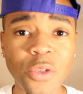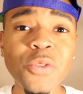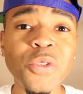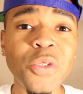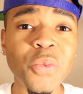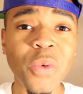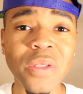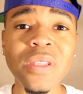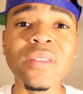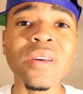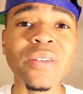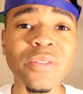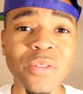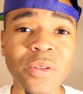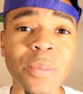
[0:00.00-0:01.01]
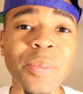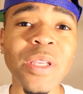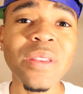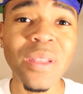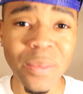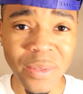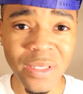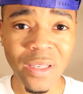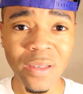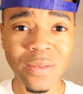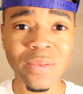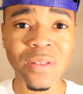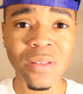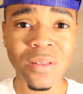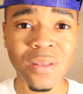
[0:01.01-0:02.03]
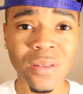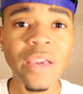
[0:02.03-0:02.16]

You just want the Thunder to beat themselves?